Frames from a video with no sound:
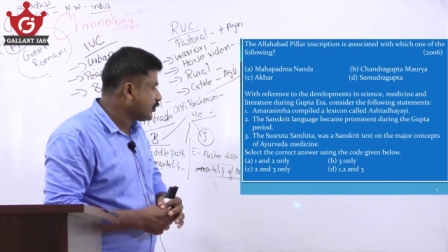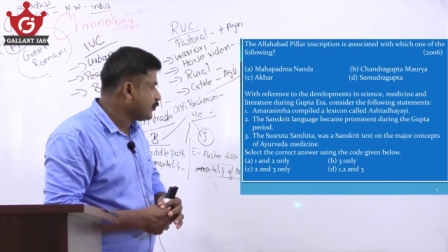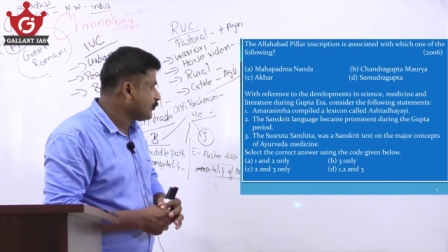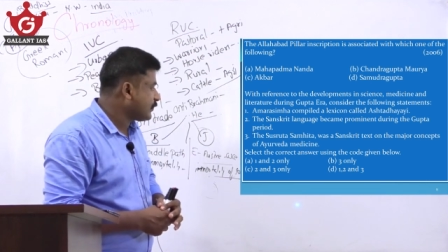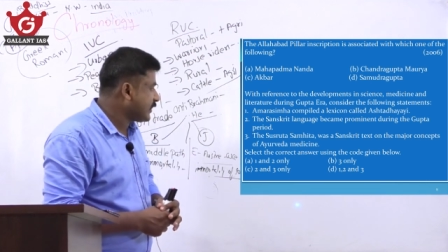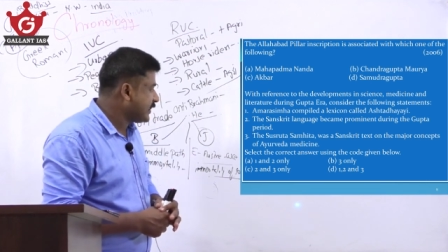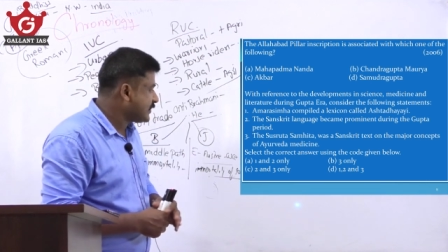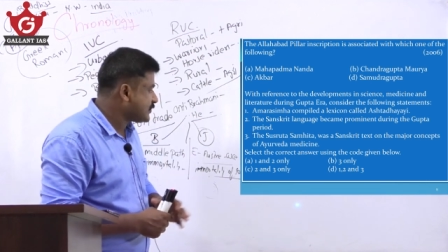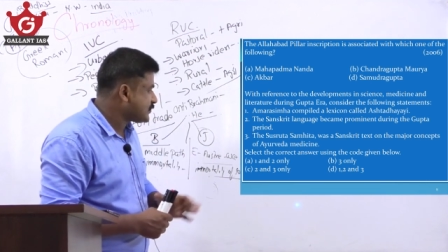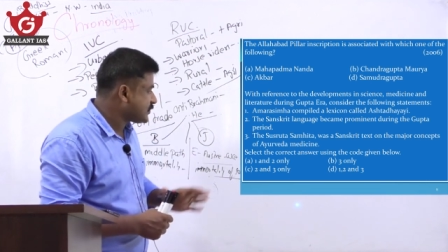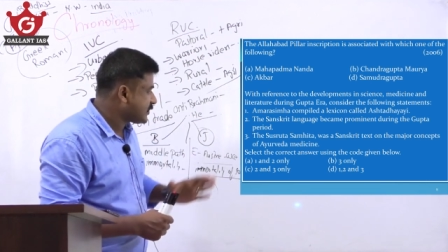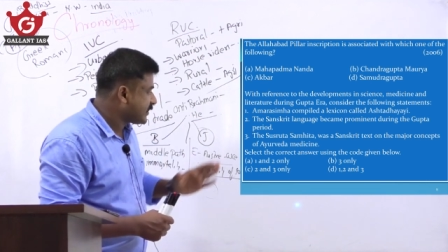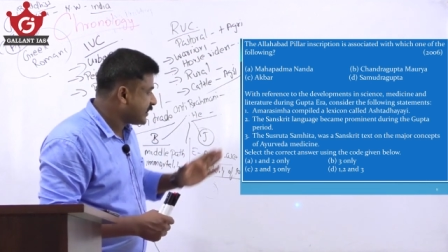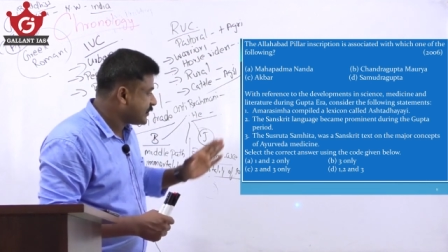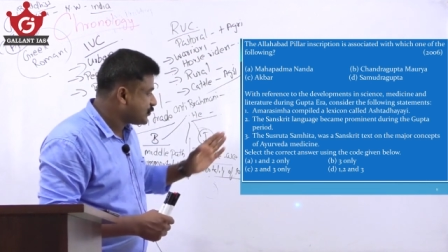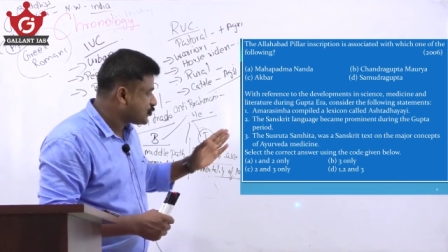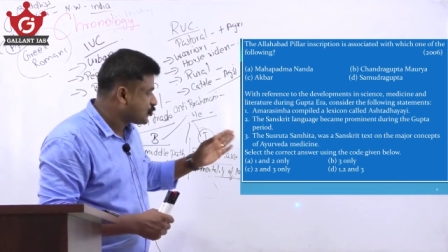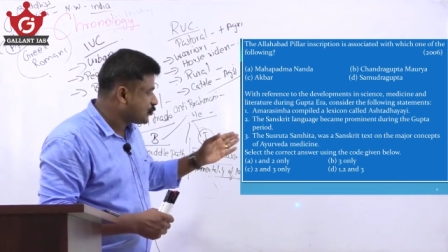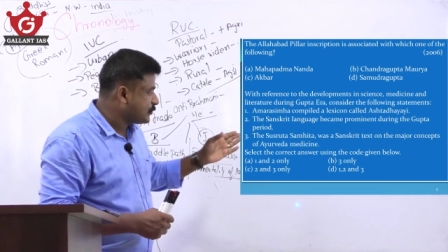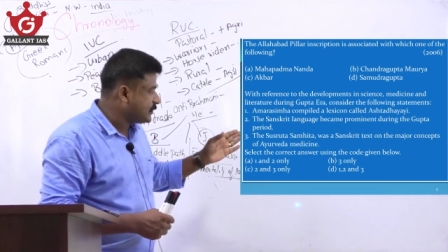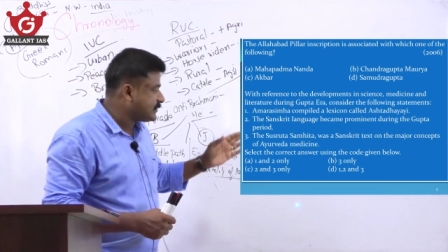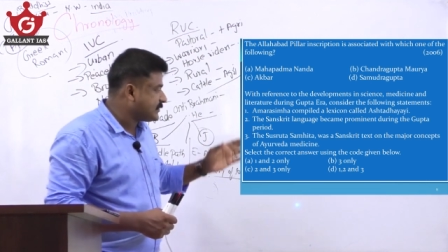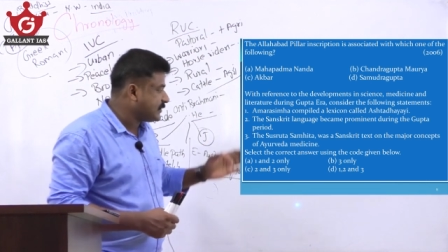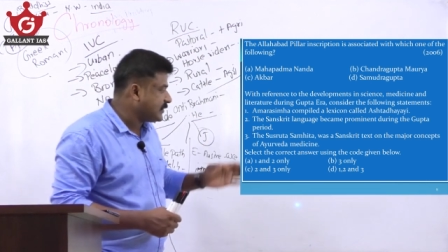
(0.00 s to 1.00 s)
Your answer has
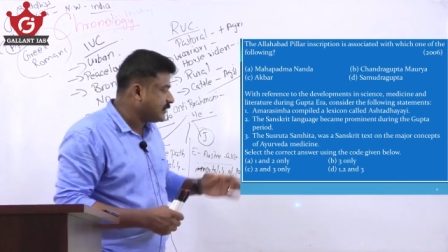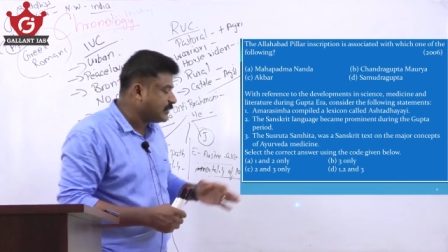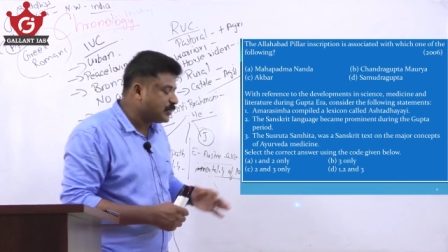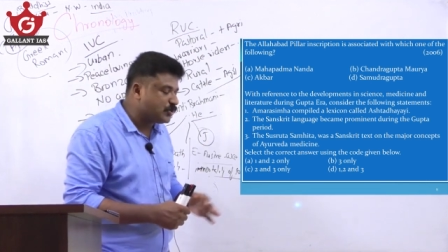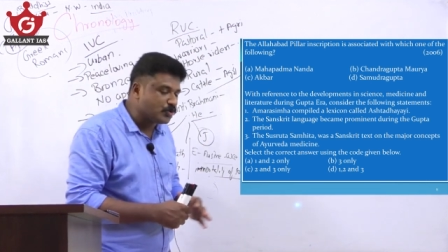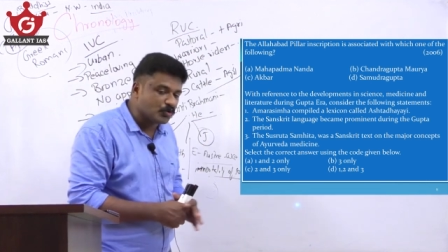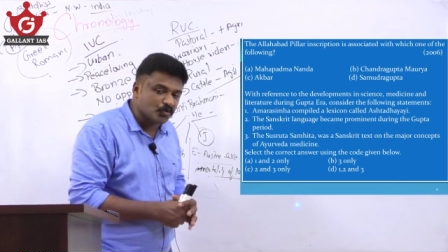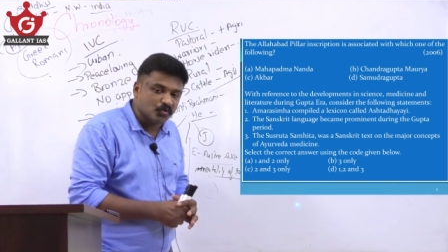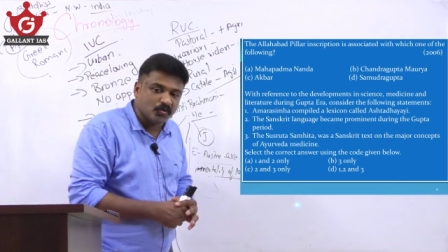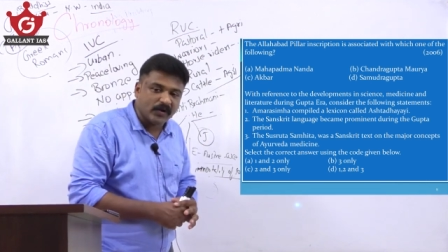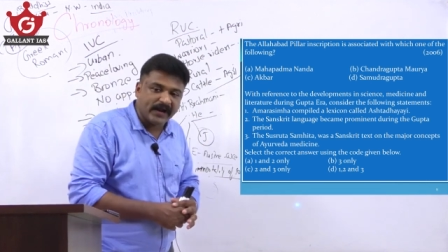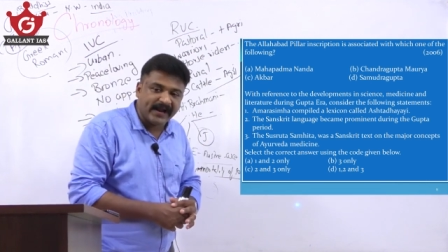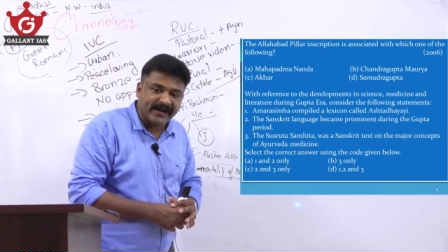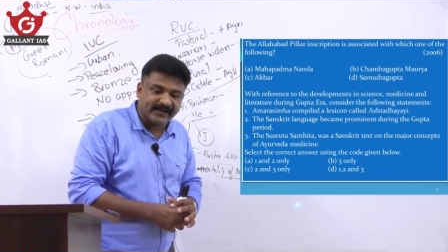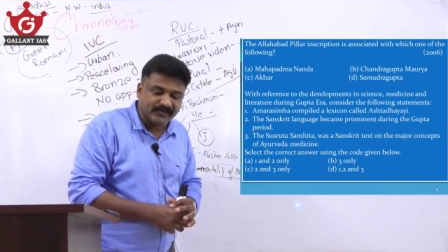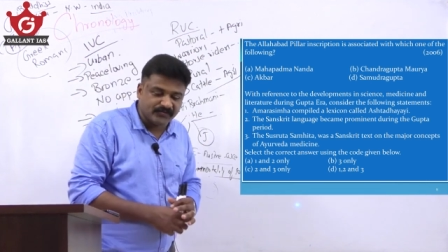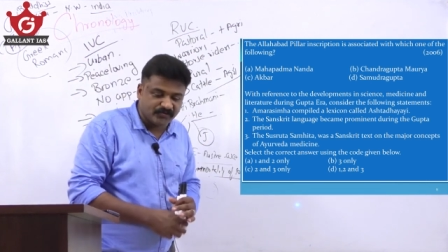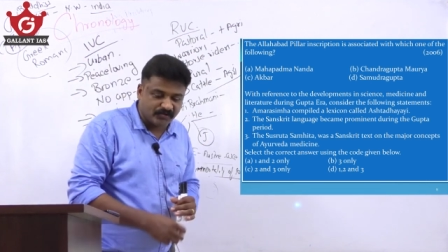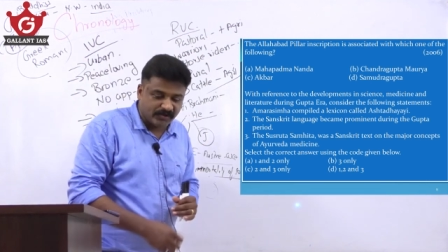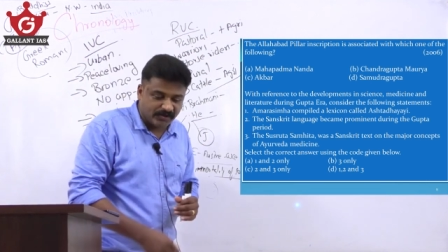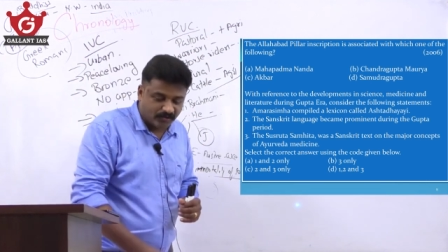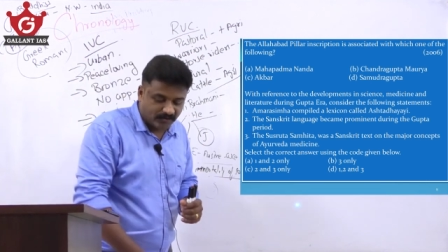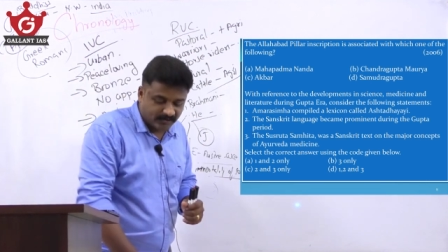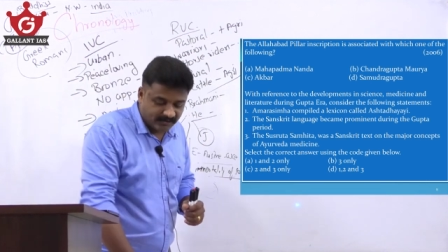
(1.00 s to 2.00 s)
to be C. 2 and
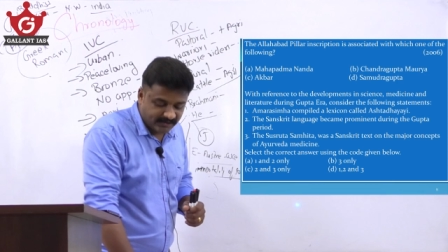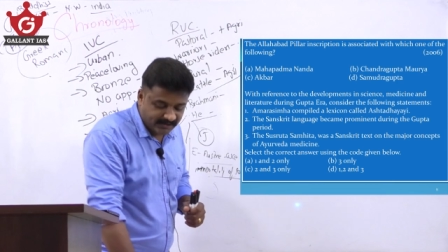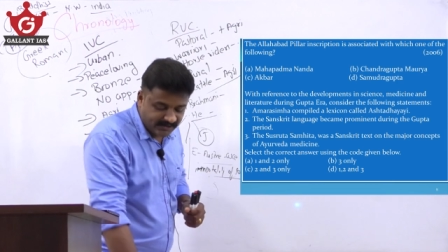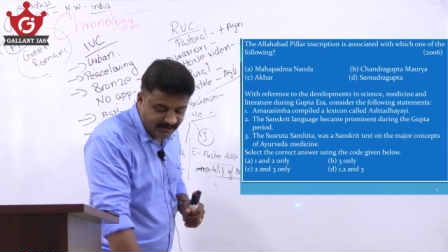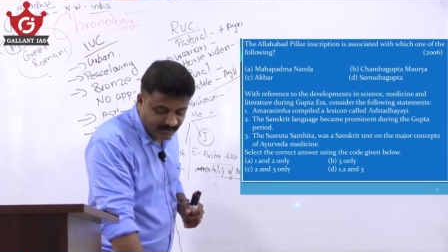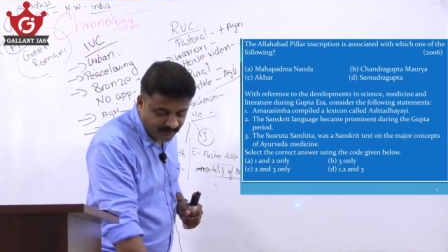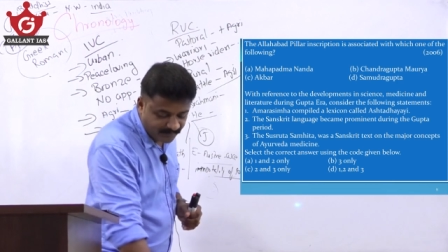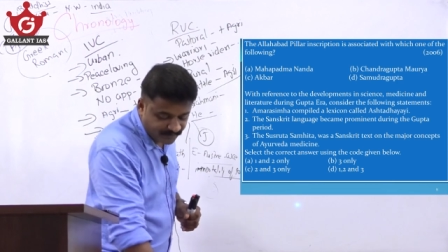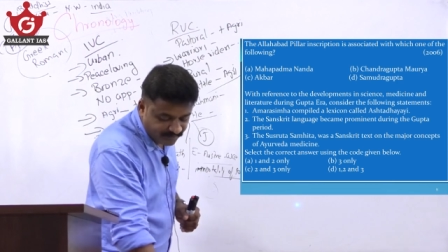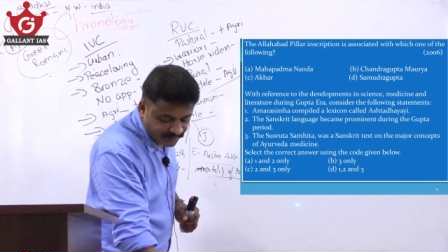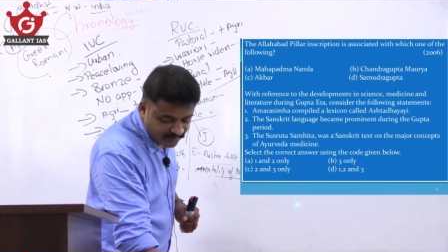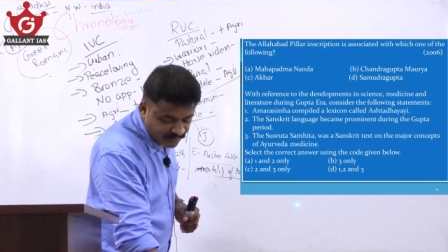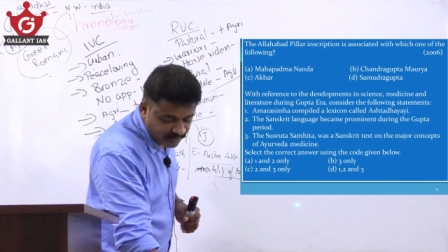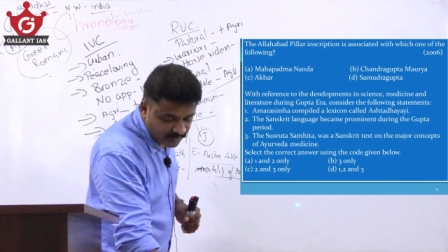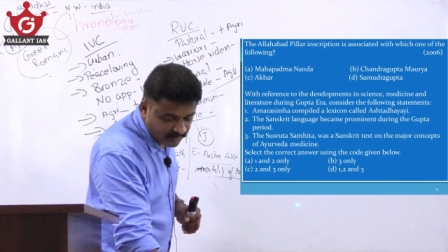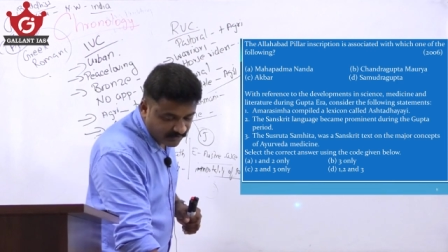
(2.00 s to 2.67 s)
3 only.